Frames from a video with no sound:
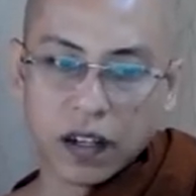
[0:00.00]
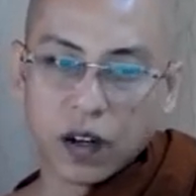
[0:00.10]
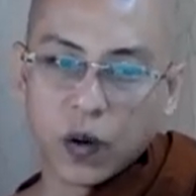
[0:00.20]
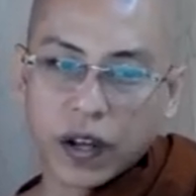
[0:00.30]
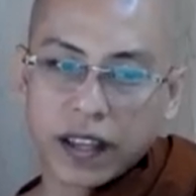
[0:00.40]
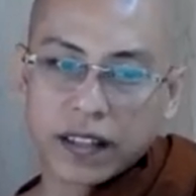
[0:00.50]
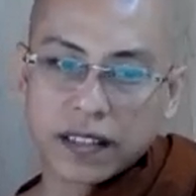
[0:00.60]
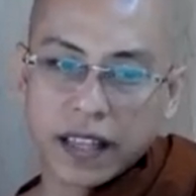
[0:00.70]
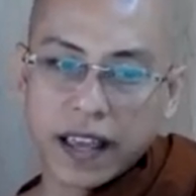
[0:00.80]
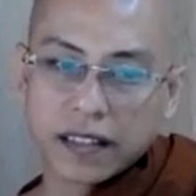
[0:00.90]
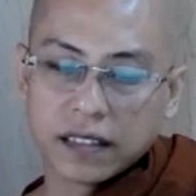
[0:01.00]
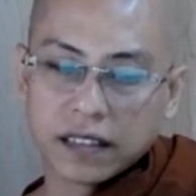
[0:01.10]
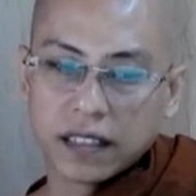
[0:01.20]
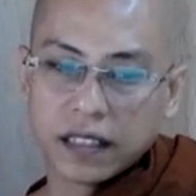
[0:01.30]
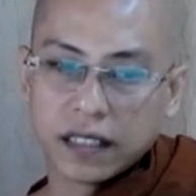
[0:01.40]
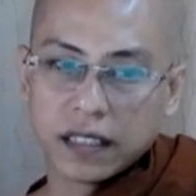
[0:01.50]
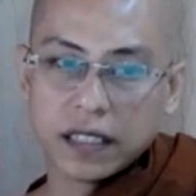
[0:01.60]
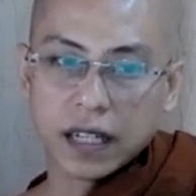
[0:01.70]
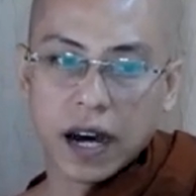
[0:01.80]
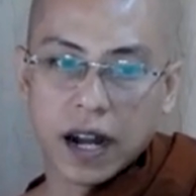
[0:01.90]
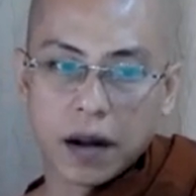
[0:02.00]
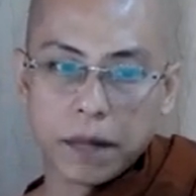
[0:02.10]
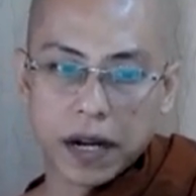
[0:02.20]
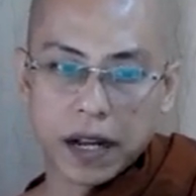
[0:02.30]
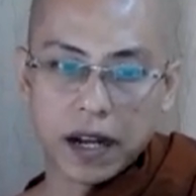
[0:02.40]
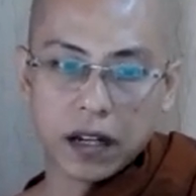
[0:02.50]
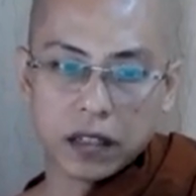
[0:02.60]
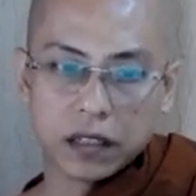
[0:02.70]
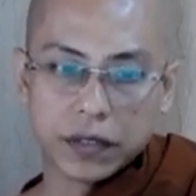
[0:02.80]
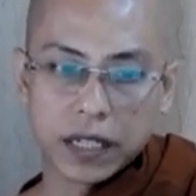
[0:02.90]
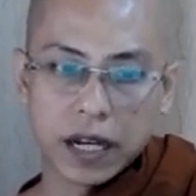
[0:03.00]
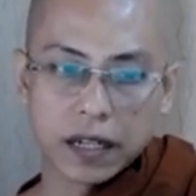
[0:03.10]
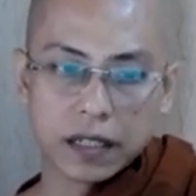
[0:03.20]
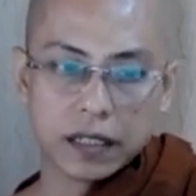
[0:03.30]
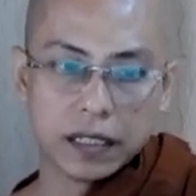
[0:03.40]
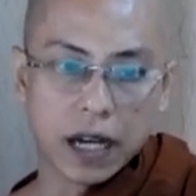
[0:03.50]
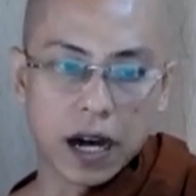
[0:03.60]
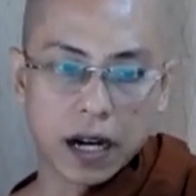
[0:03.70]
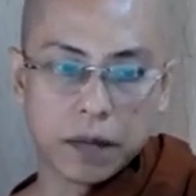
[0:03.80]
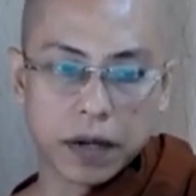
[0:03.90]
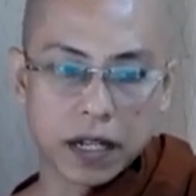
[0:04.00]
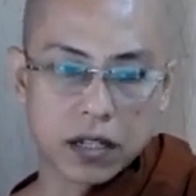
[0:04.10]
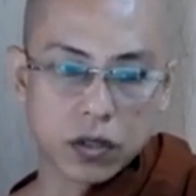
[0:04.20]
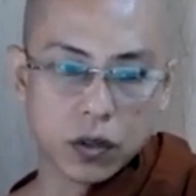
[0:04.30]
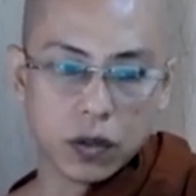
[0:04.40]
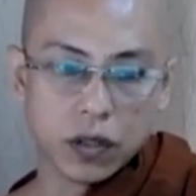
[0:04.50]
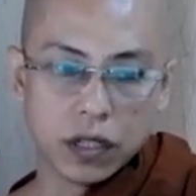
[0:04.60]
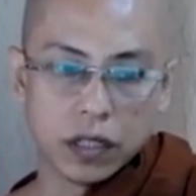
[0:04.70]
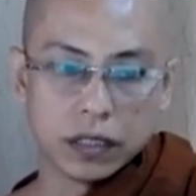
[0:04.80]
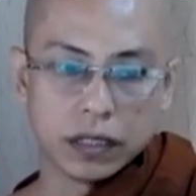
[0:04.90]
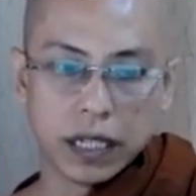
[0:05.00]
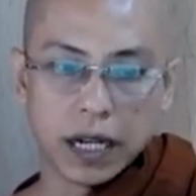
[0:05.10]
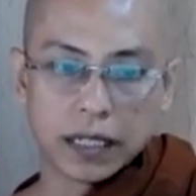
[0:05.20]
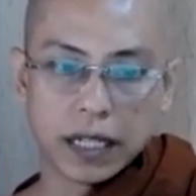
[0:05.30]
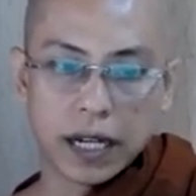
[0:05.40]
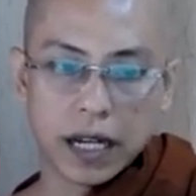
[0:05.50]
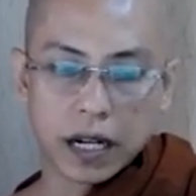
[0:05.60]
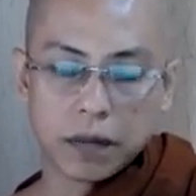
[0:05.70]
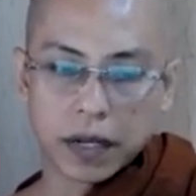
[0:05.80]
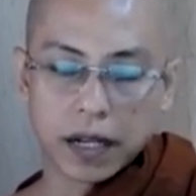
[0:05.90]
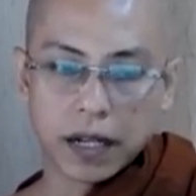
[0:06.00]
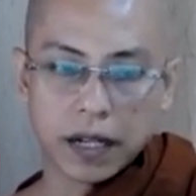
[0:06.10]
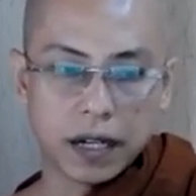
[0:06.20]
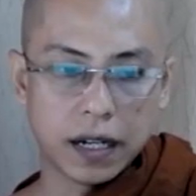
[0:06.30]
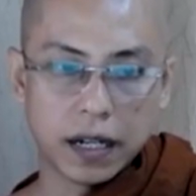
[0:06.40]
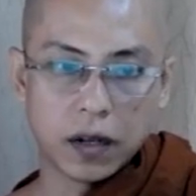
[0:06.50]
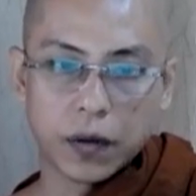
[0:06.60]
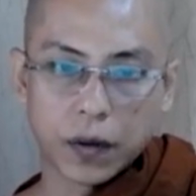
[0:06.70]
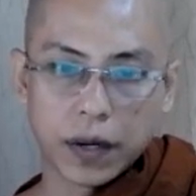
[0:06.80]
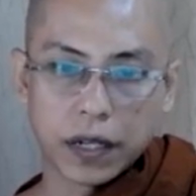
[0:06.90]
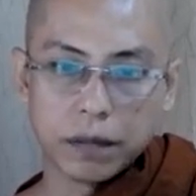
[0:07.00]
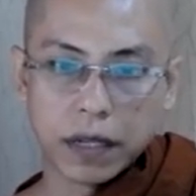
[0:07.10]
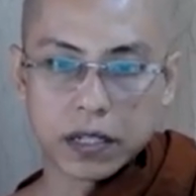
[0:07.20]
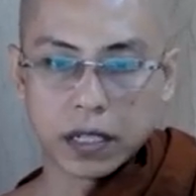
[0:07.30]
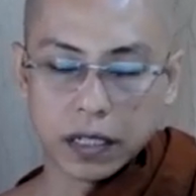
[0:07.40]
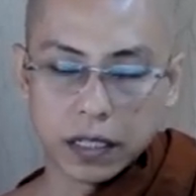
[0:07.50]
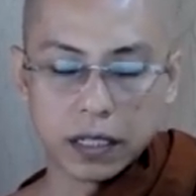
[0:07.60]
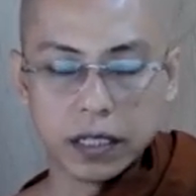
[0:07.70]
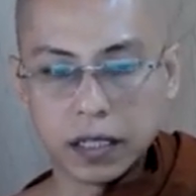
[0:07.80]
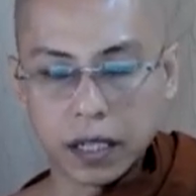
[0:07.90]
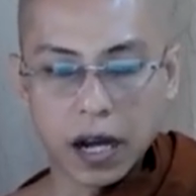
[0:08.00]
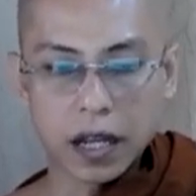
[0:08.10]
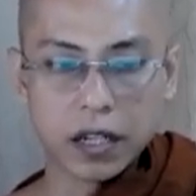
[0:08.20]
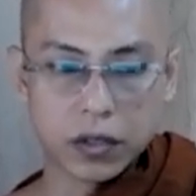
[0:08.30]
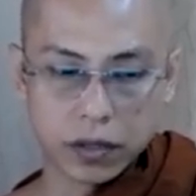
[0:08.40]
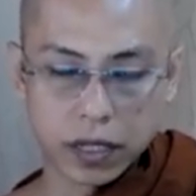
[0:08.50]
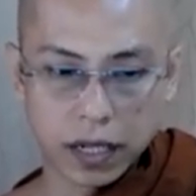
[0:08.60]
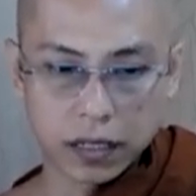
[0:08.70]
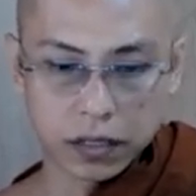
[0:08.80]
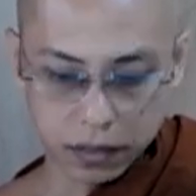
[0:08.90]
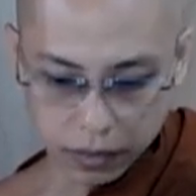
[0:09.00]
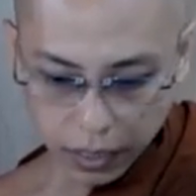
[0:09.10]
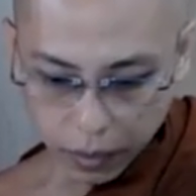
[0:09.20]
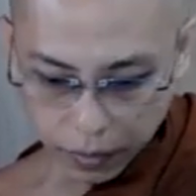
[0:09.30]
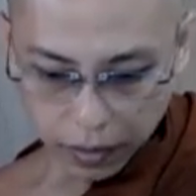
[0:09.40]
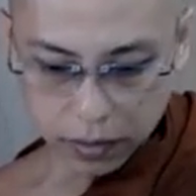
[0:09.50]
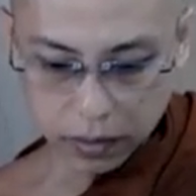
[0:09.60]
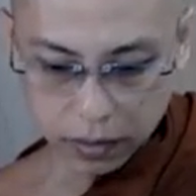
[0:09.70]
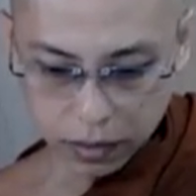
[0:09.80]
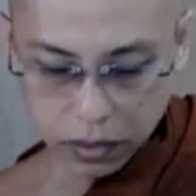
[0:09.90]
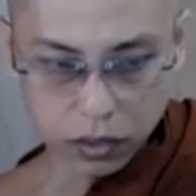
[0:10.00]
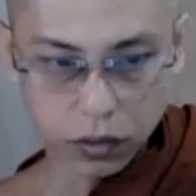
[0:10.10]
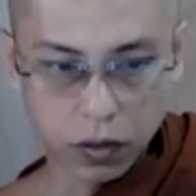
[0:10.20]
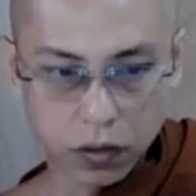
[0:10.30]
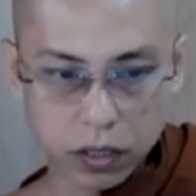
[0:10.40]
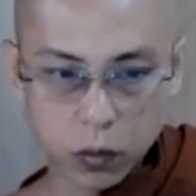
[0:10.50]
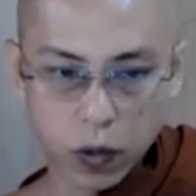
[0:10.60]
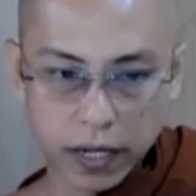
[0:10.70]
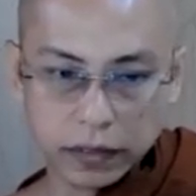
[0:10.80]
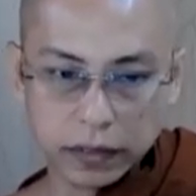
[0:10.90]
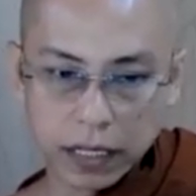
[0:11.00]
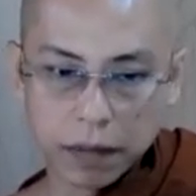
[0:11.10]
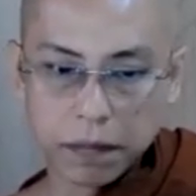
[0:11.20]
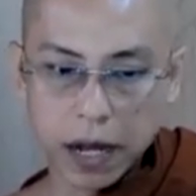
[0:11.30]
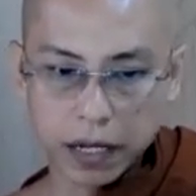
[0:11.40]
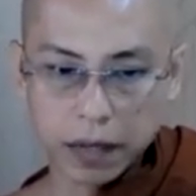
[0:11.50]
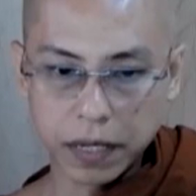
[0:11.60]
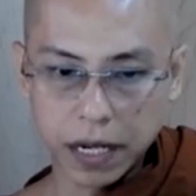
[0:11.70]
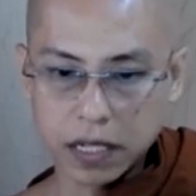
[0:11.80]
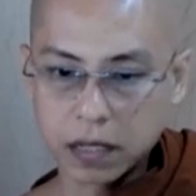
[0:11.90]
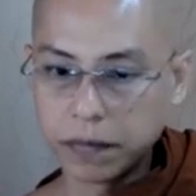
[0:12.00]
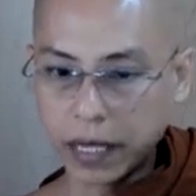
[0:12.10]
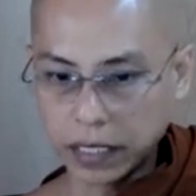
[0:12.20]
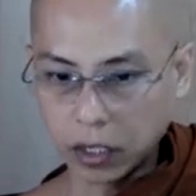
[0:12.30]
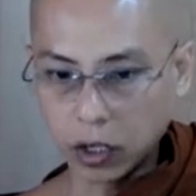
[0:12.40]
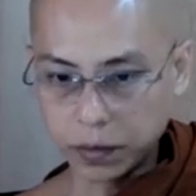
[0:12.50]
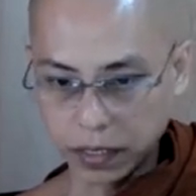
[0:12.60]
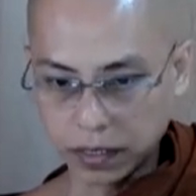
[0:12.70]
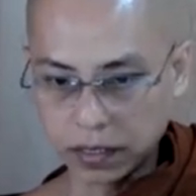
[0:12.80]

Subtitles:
Okay, then in the Aramana, regarding the Aramana, so the other Aramana are already mentioned in the Aheduka table. So only one, Dhammaramana, is mental object.